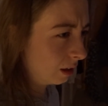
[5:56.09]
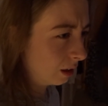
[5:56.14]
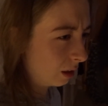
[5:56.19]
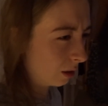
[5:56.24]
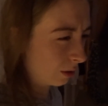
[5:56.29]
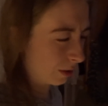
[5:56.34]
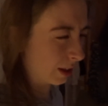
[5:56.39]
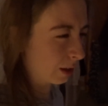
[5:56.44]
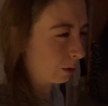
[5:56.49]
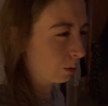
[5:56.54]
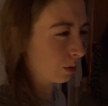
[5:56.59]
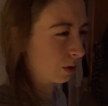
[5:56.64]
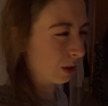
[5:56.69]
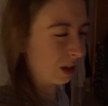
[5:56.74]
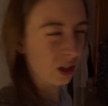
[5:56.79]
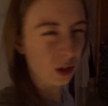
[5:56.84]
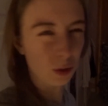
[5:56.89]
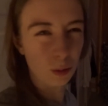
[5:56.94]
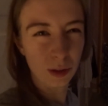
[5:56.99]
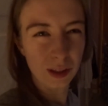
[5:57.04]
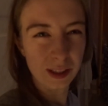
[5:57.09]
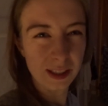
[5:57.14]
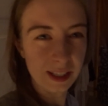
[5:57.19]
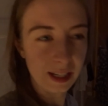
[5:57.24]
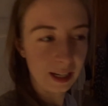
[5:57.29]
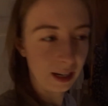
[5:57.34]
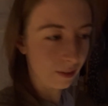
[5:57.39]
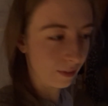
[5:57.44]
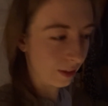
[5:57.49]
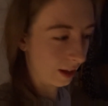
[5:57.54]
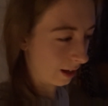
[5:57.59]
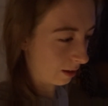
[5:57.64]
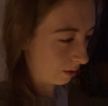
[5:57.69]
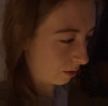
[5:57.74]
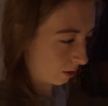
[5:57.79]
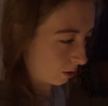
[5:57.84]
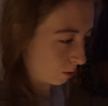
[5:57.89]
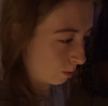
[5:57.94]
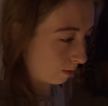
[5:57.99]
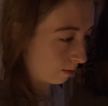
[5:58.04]
I think also he just wanted to get out of the house
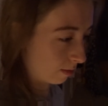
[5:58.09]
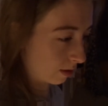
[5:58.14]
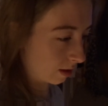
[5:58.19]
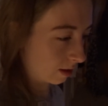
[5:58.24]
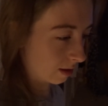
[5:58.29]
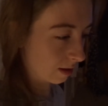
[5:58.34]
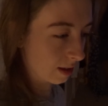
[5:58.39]
because we've been